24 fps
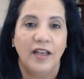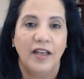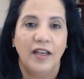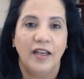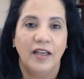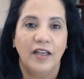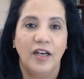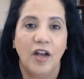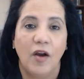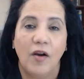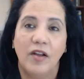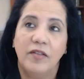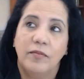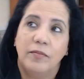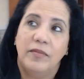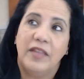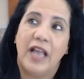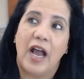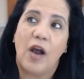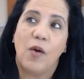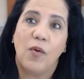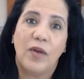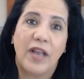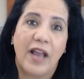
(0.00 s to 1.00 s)
You know, uh, nice.
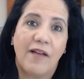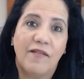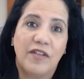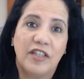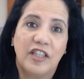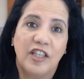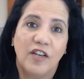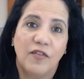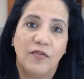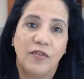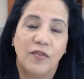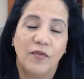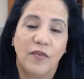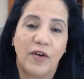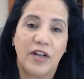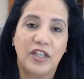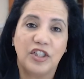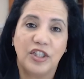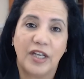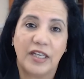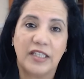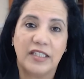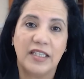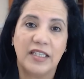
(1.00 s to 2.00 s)
now we have a different
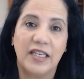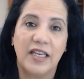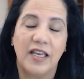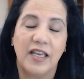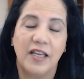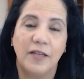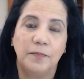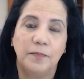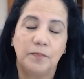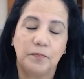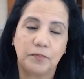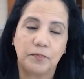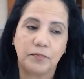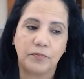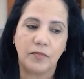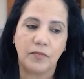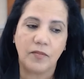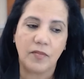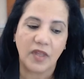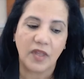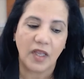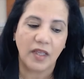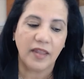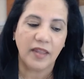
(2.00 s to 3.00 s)
franchisee
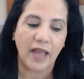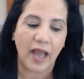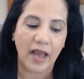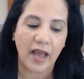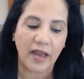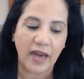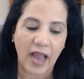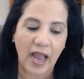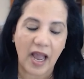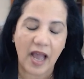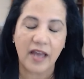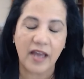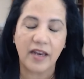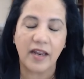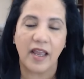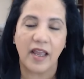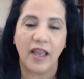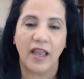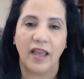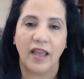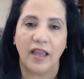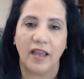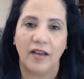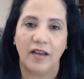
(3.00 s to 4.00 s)
that had
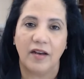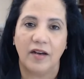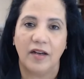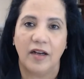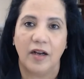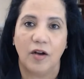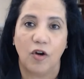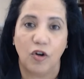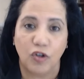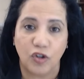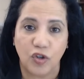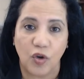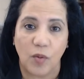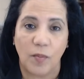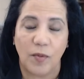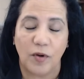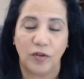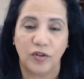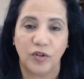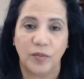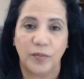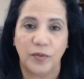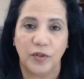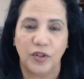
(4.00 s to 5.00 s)
a uh, also
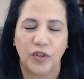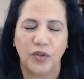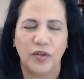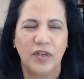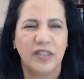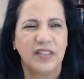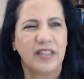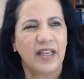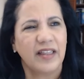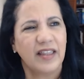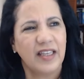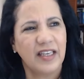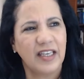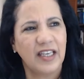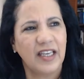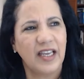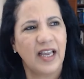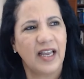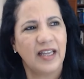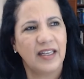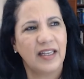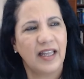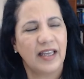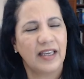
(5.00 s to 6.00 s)
multiple units. I think he
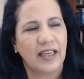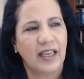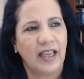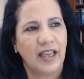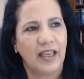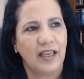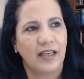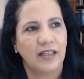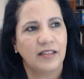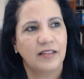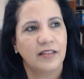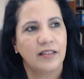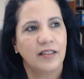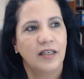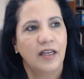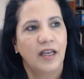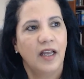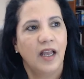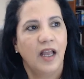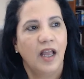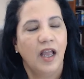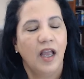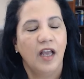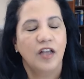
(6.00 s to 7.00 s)
had like eight
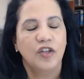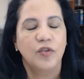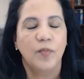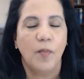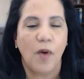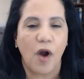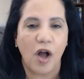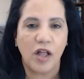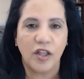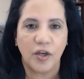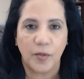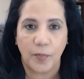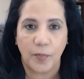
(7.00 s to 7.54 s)
smaller